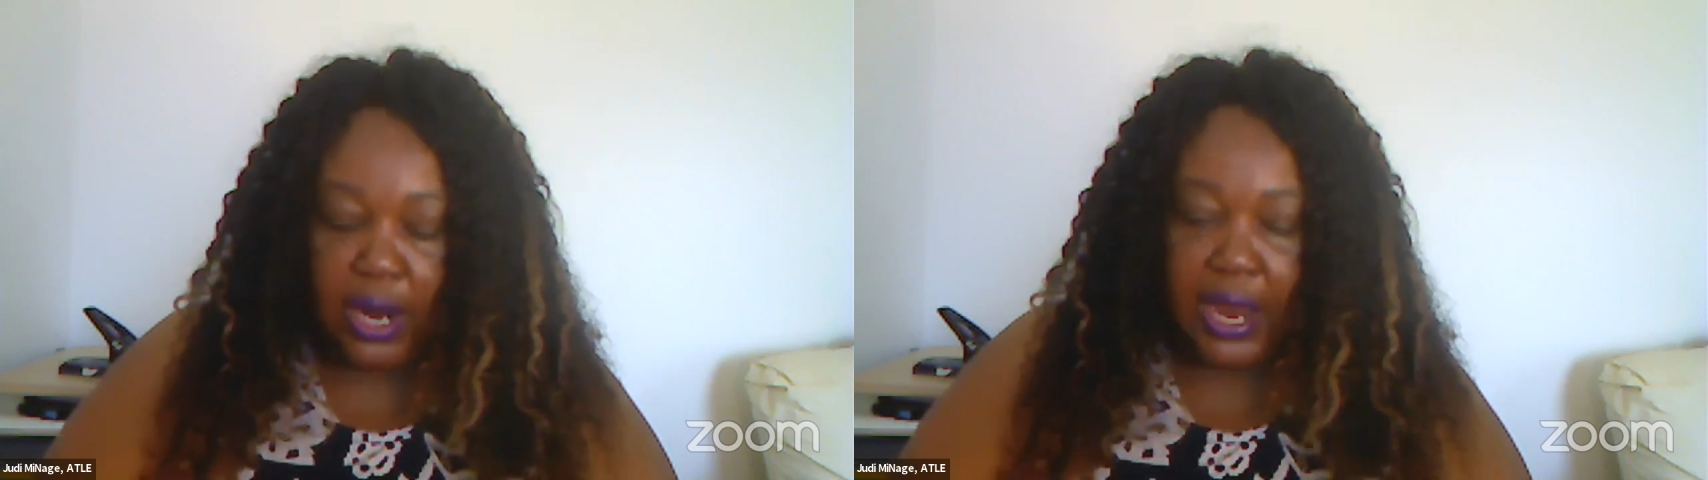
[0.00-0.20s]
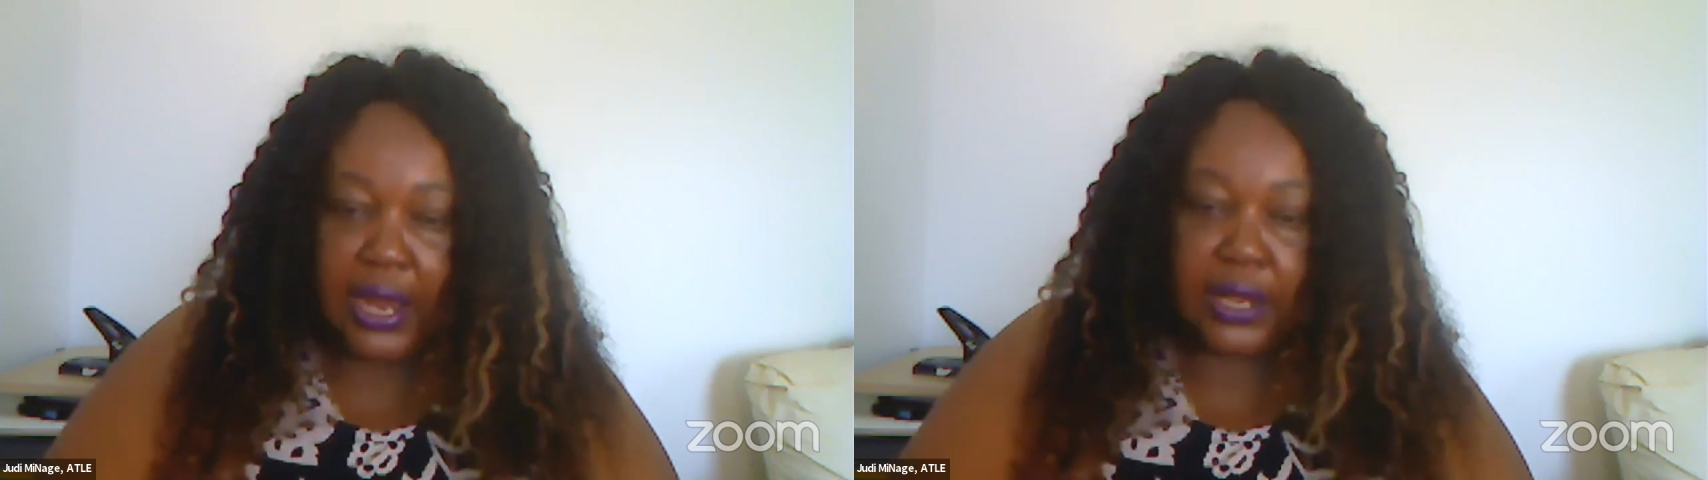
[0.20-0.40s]

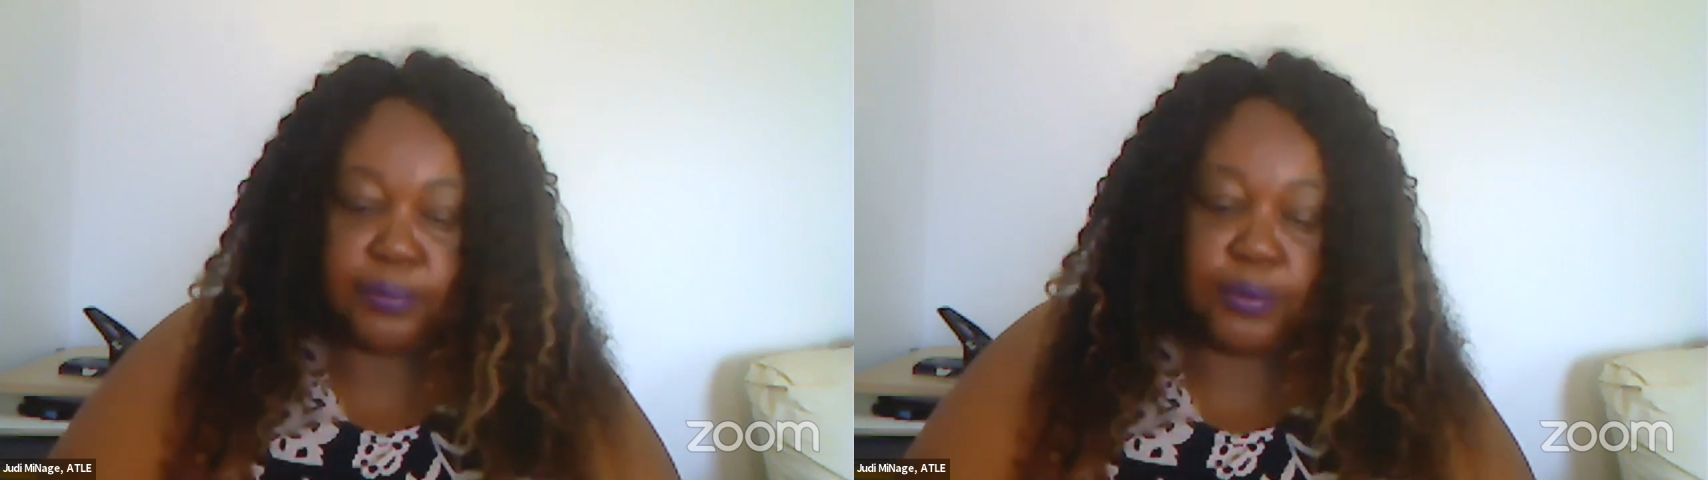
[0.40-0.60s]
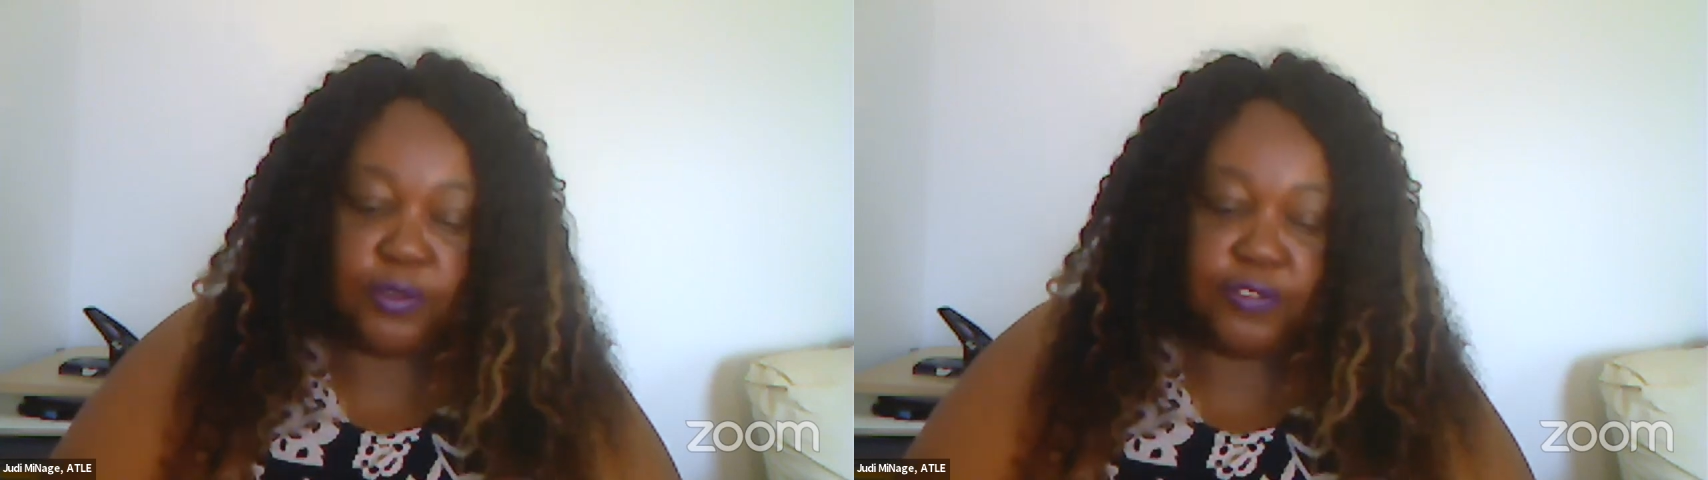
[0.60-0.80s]
and
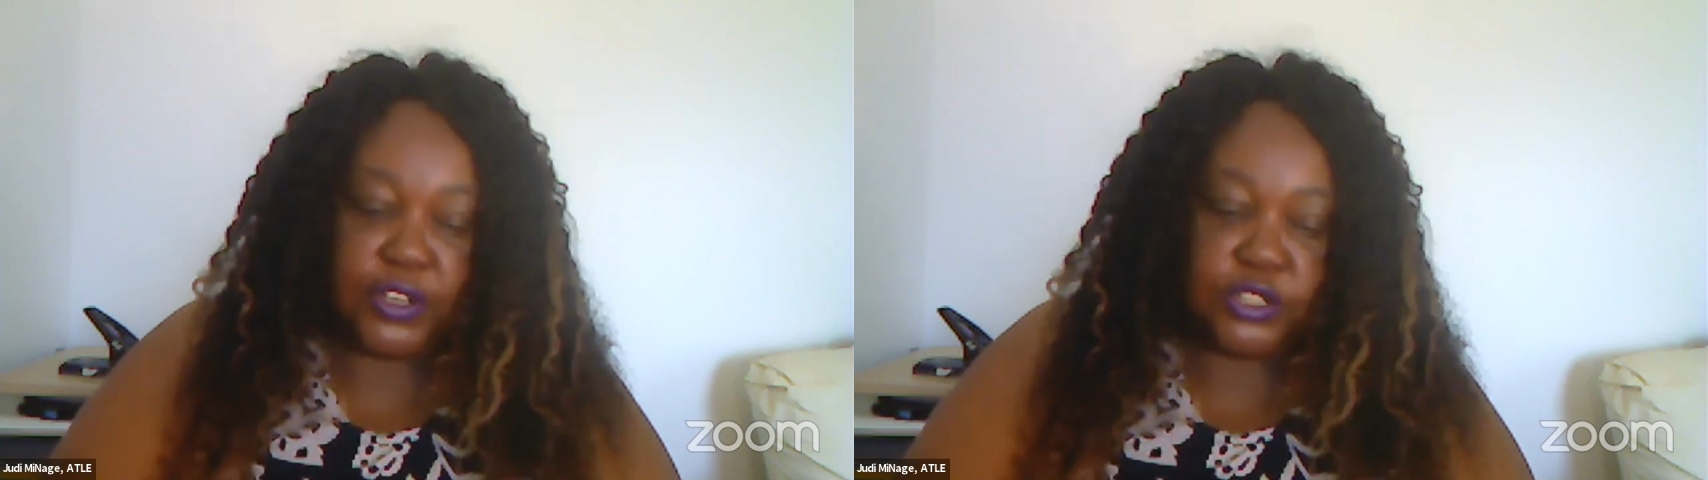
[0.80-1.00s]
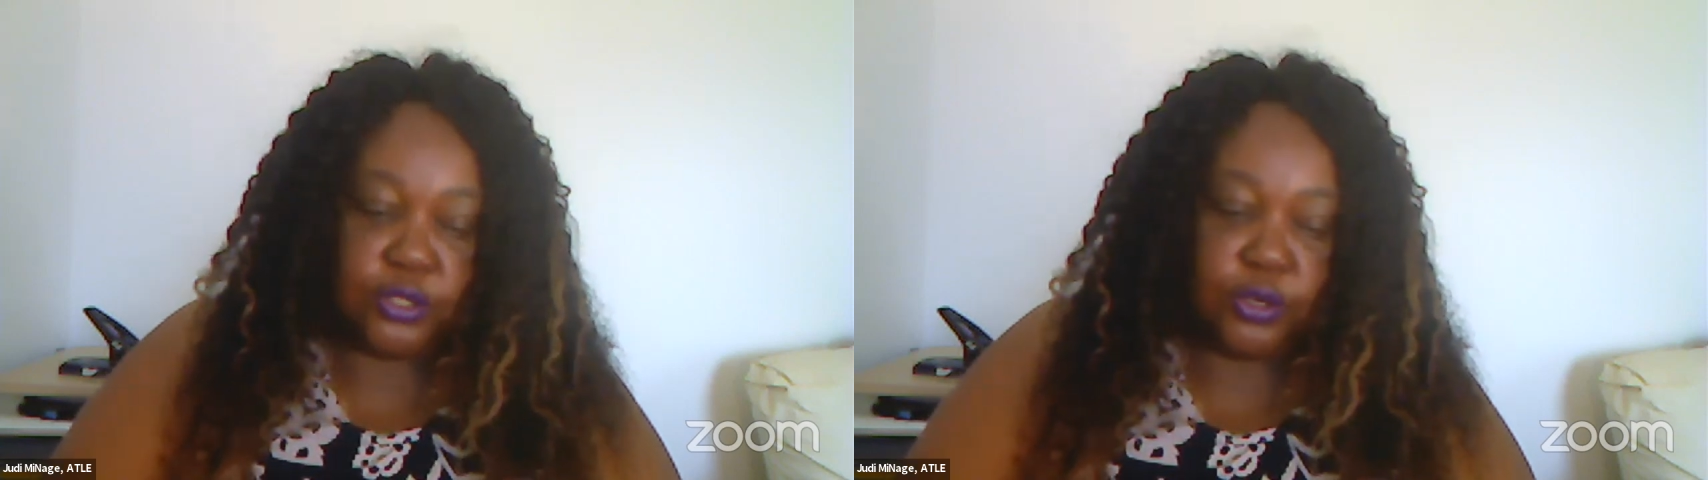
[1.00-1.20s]

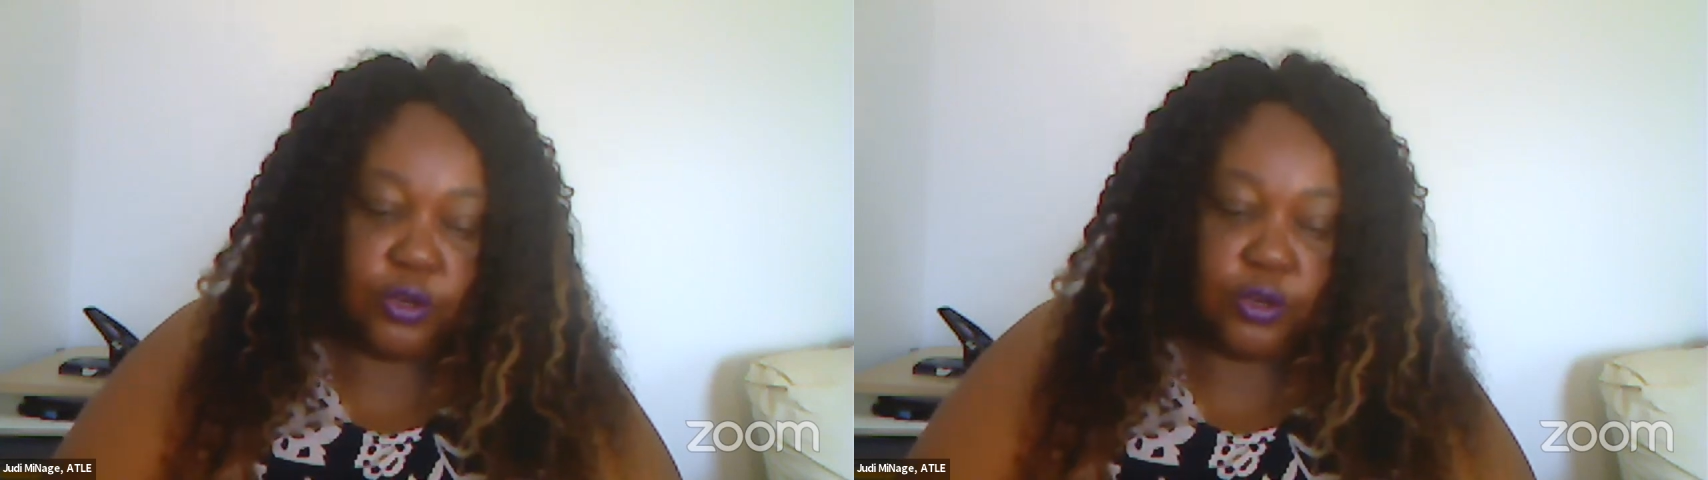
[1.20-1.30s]
professional